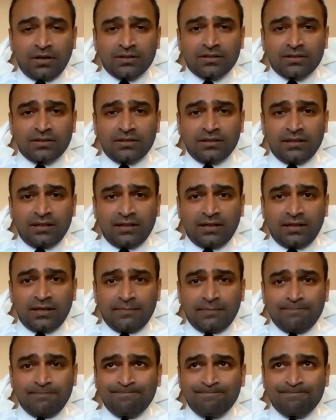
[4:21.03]
There are limited
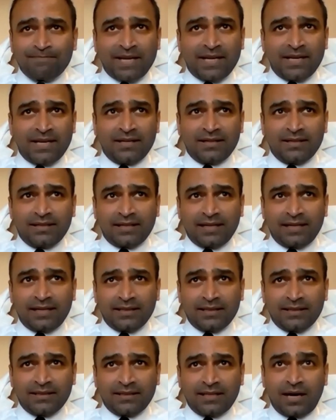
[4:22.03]
spots,
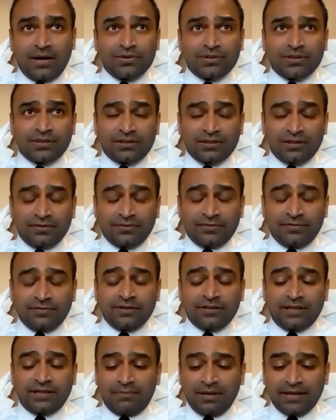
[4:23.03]
and
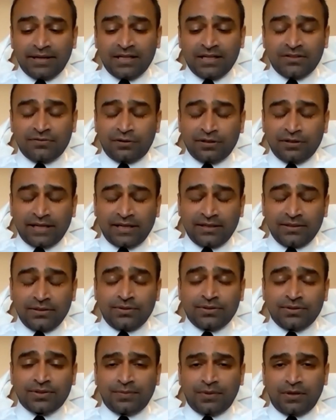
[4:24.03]
thousands of
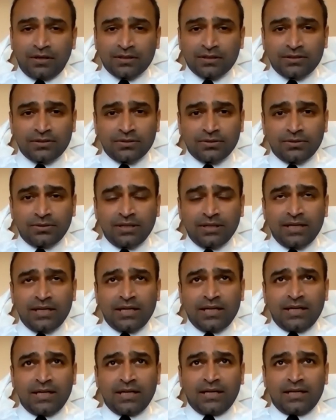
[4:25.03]
applicants for those
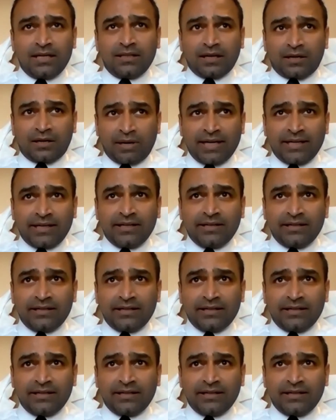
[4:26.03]
spots. So